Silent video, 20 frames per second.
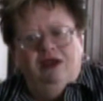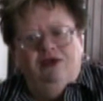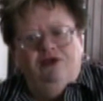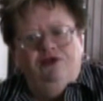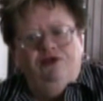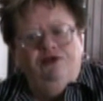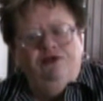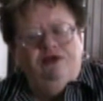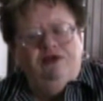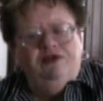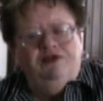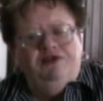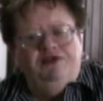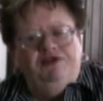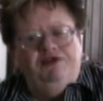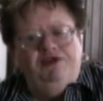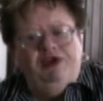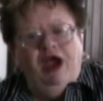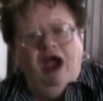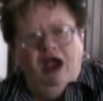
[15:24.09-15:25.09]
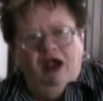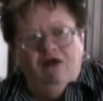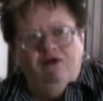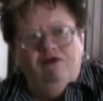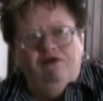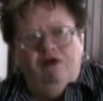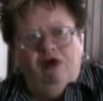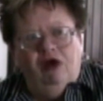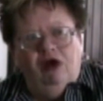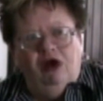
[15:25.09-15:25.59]
to the stock
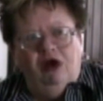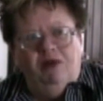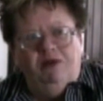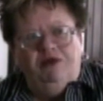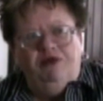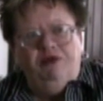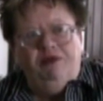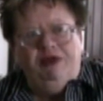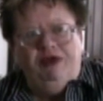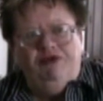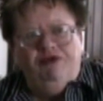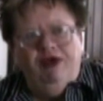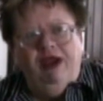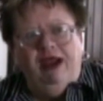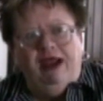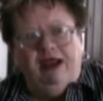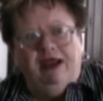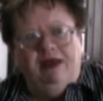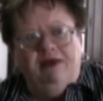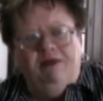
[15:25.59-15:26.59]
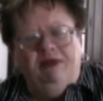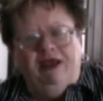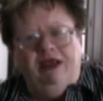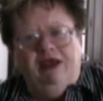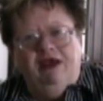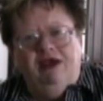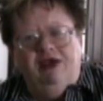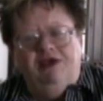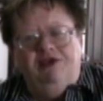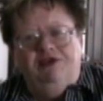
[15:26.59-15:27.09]
farm to be trained,
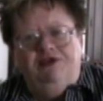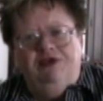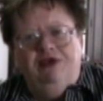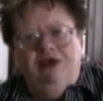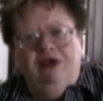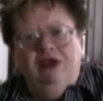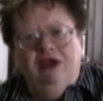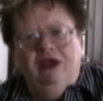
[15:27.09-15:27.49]
because,